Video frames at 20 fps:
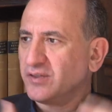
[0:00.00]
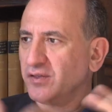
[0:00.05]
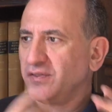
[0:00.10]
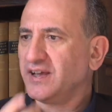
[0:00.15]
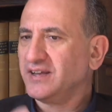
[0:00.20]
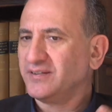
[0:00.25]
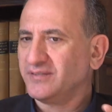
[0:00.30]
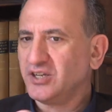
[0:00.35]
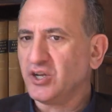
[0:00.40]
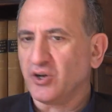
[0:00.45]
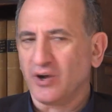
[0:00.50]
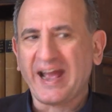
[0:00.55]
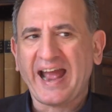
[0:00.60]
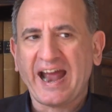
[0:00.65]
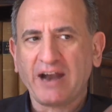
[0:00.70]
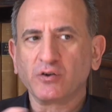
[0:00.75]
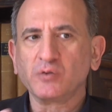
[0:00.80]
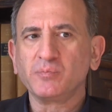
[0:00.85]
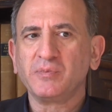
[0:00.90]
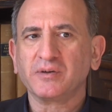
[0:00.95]
The thing, you know,
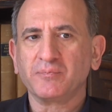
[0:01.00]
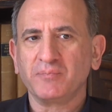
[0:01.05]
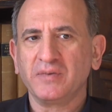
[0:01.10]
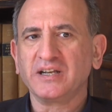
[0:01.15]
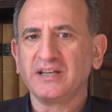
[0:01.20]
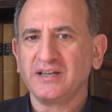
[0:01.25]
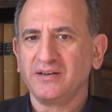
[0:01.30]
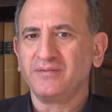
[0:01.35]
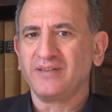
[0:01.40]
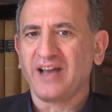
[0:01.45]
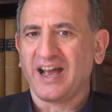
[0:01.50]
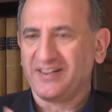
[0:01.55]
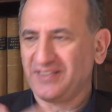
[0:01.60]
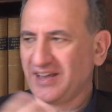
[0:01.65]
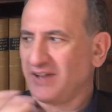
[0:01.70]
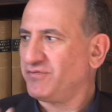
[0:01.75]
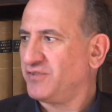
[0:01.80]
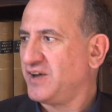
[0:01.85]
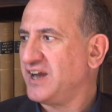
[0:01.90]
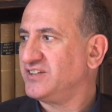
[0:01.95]
Harold Macmillan had
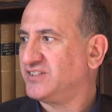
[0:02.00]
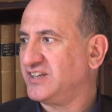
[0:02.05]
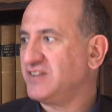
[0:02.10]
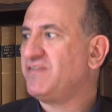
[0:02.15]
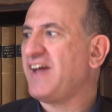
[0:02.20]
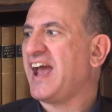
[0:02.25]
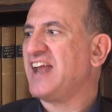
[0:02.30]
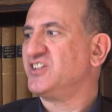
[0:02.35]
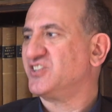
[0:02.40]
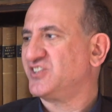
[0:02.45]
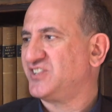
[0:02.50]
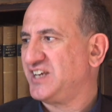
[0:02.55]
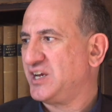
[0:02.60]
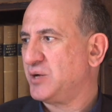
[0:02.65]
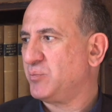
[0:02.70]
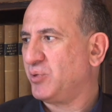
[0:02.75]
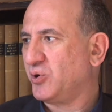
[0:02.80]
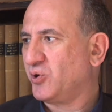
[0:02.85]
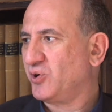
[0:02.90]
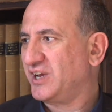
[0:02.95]
that phrase, "Events,
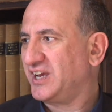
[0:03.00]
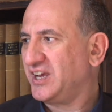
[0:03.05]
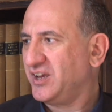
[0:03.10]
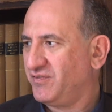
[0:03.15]
dear boy,